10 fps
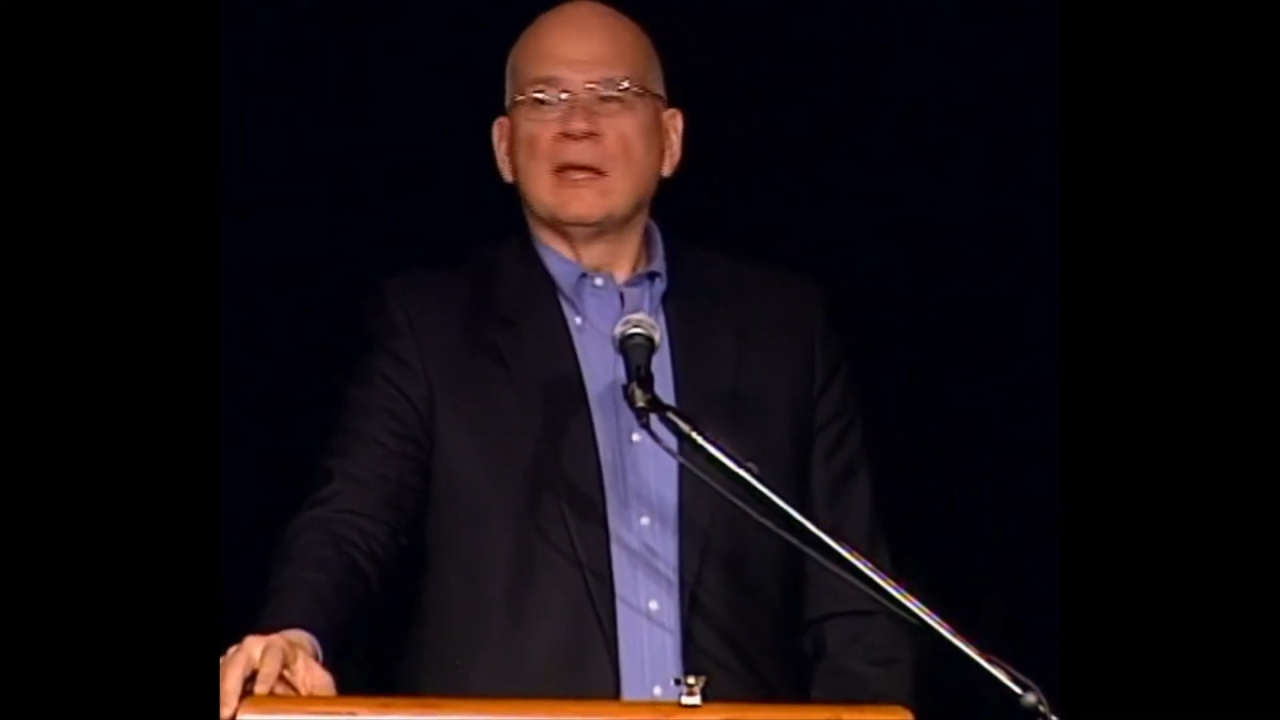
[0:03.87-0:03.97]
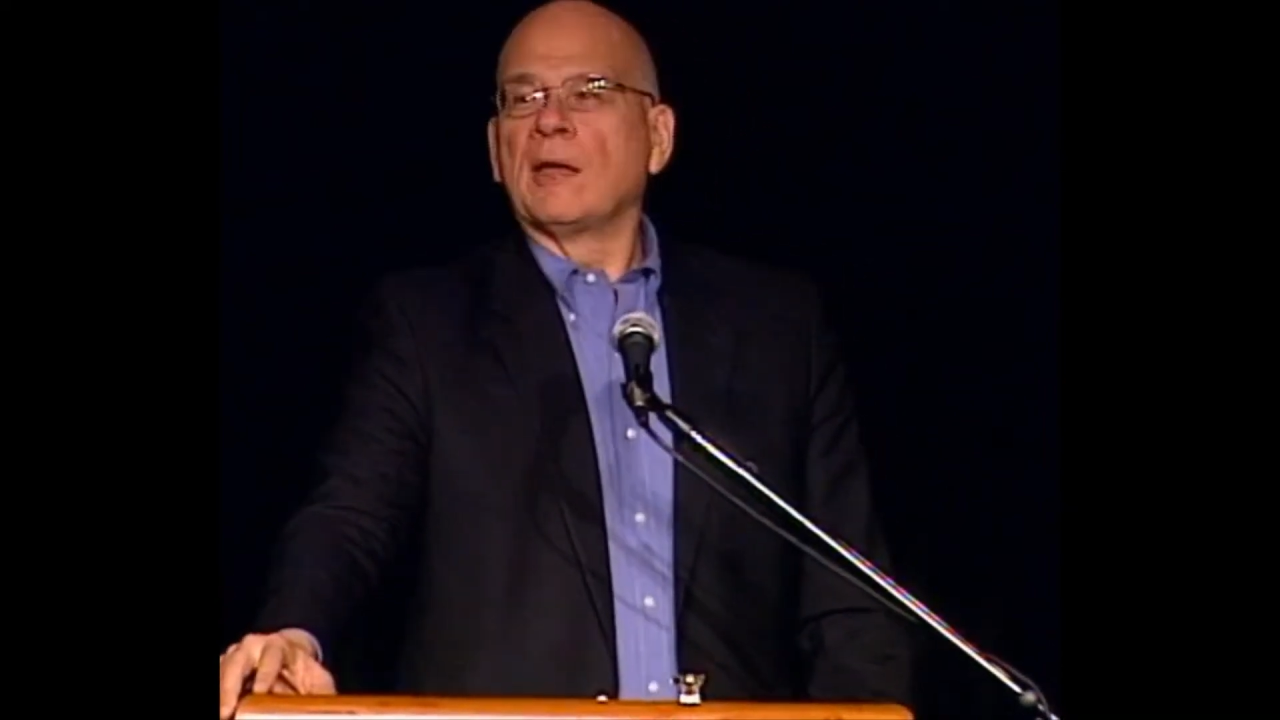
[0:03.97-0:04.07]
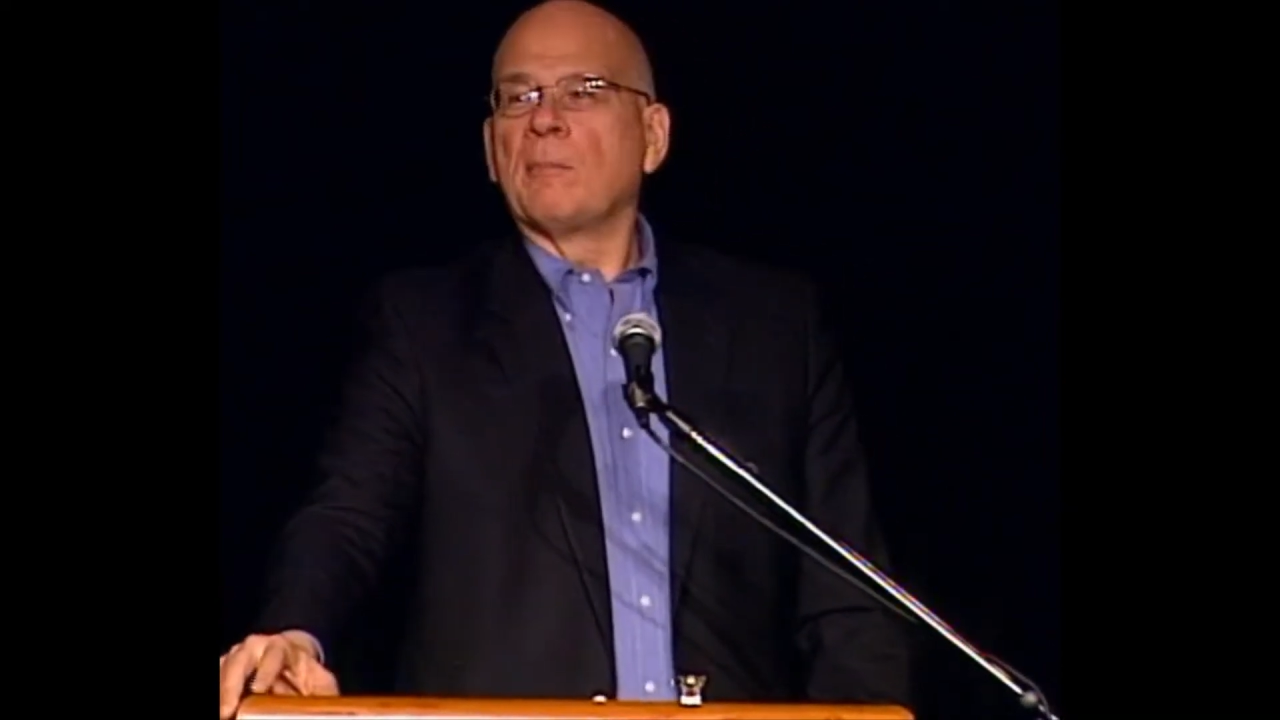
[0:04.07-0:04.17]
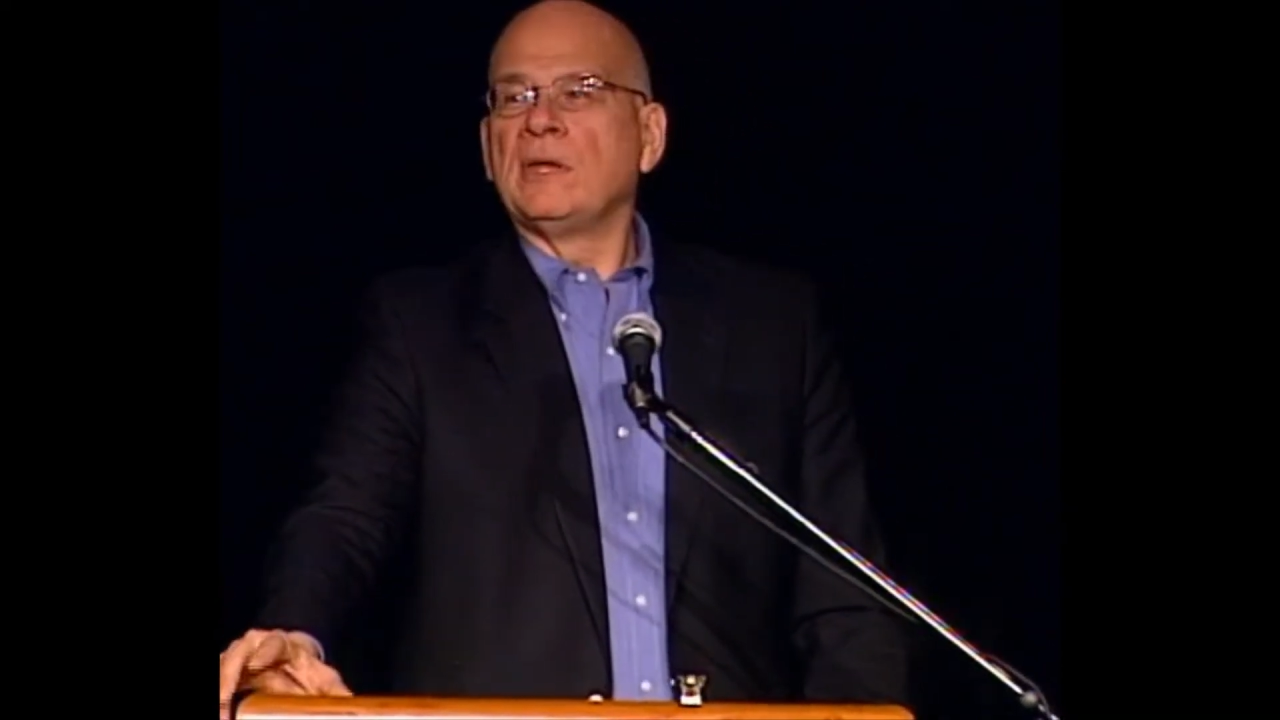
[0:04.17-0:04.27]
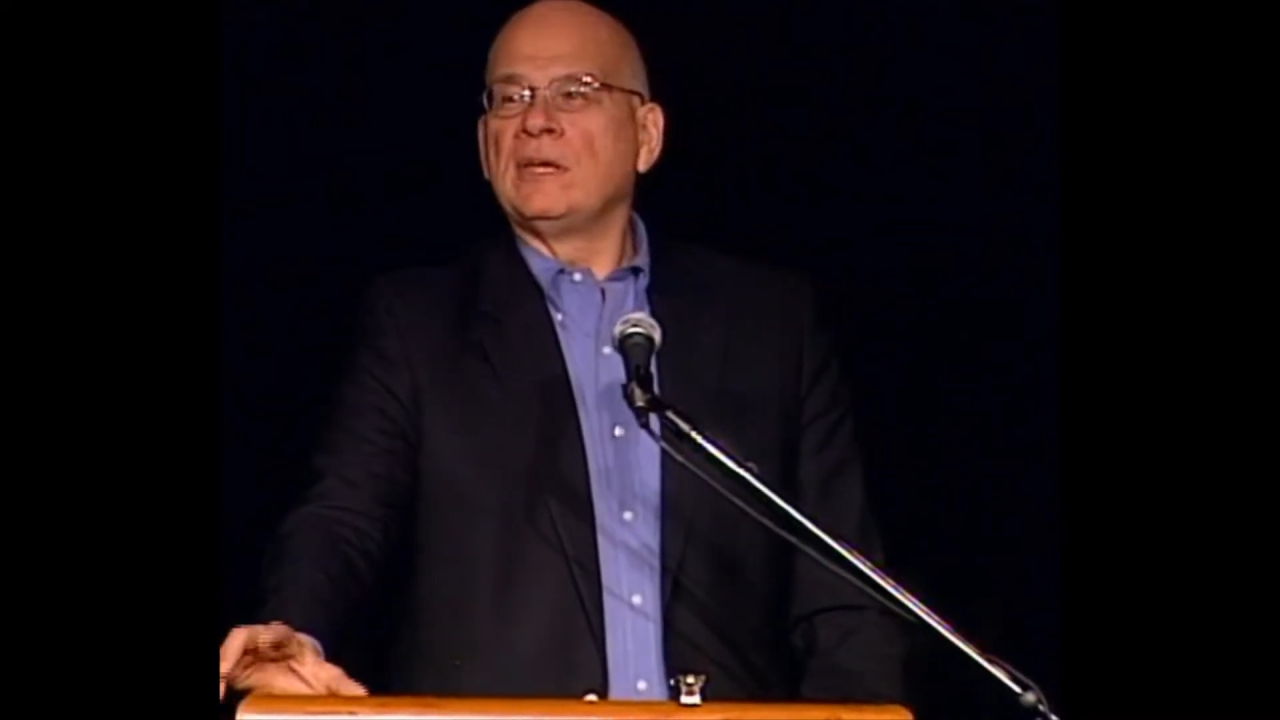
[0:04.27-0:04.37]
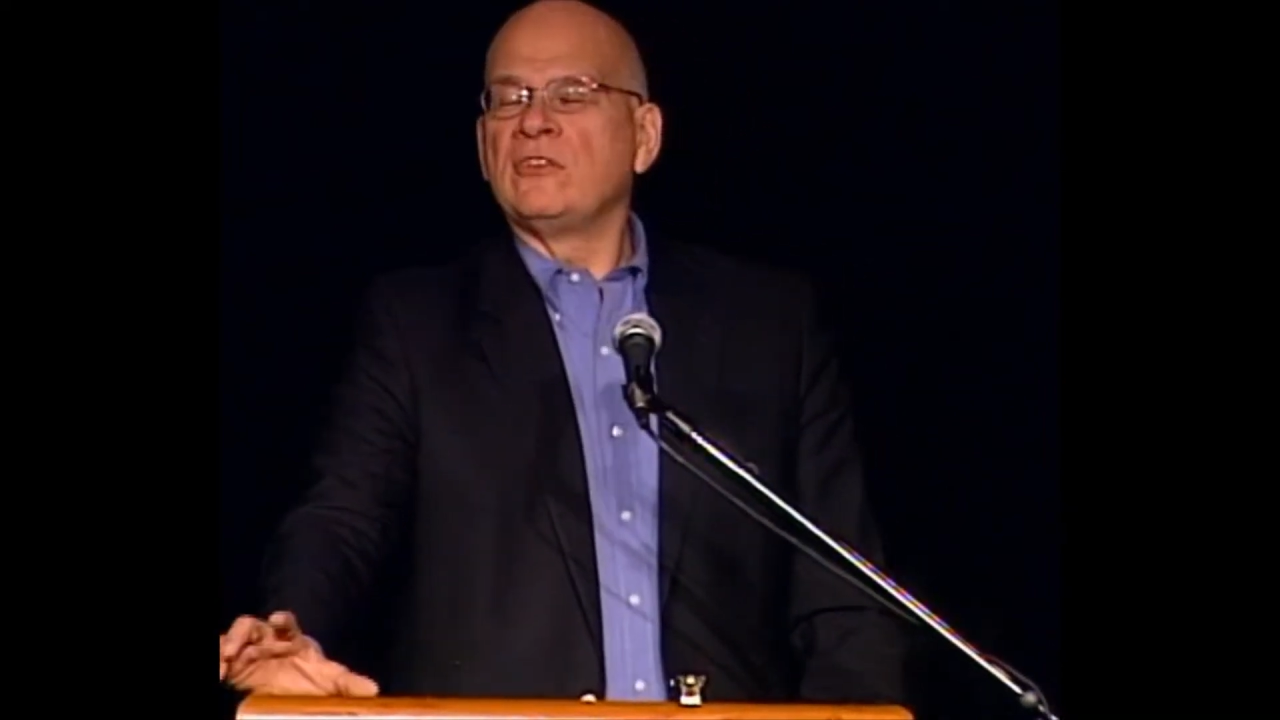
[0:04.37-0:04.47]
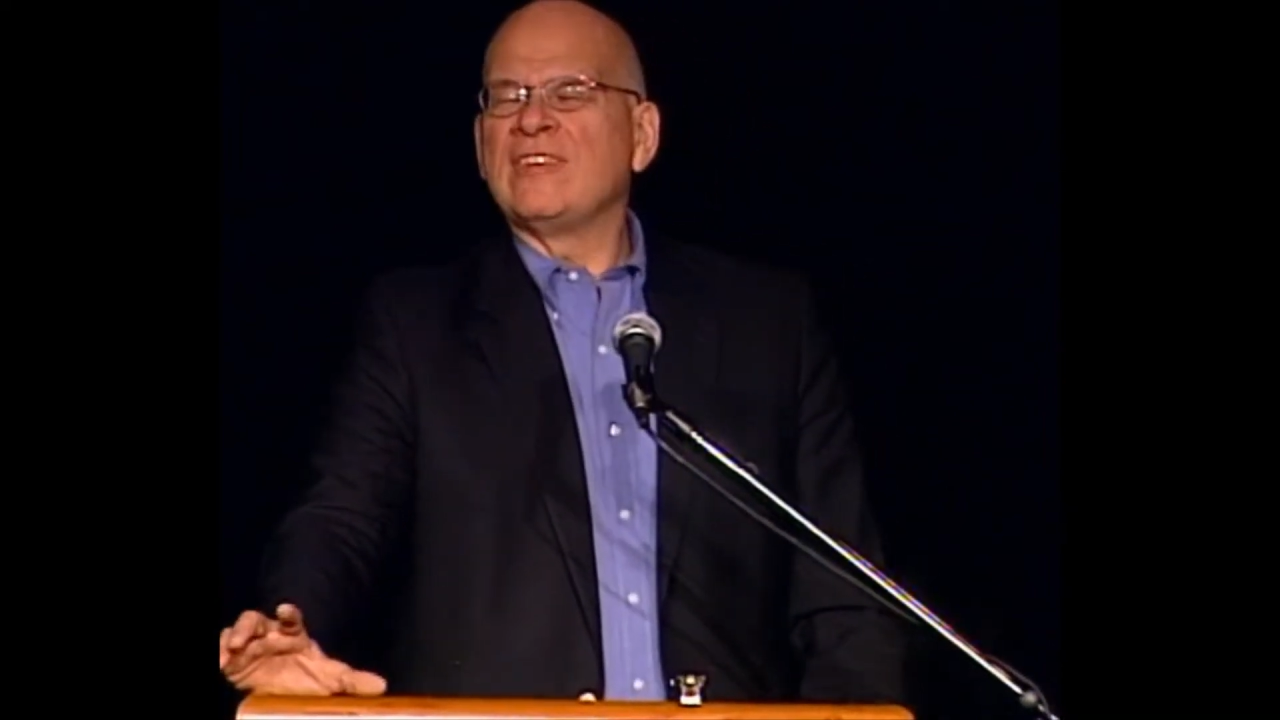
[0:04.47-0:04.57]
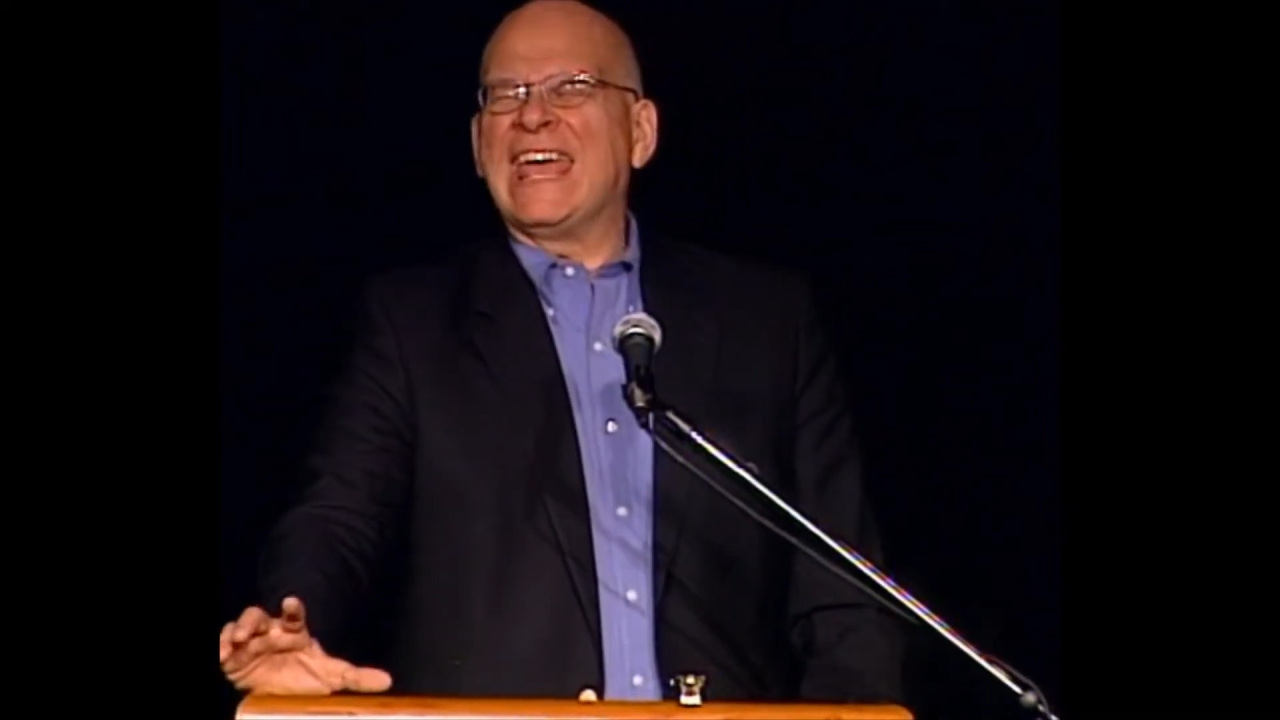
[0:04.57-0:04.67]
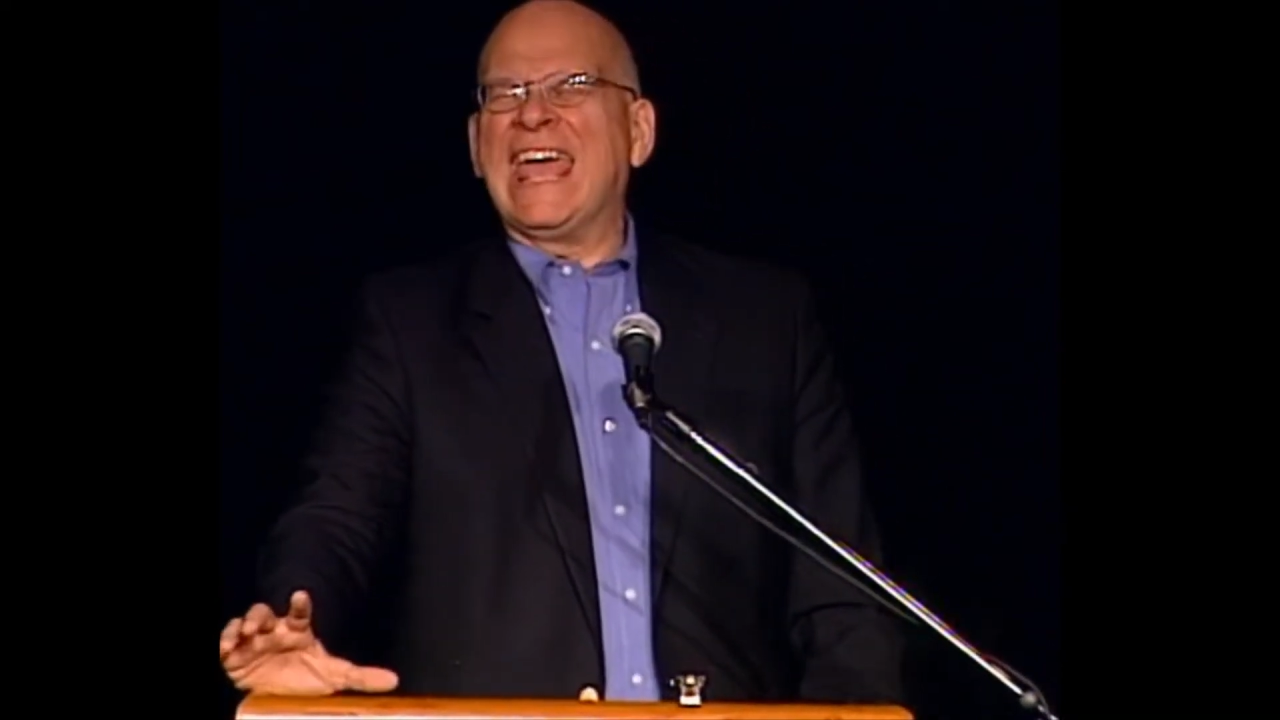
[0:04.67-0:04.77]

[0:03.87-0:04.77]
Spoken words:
but it is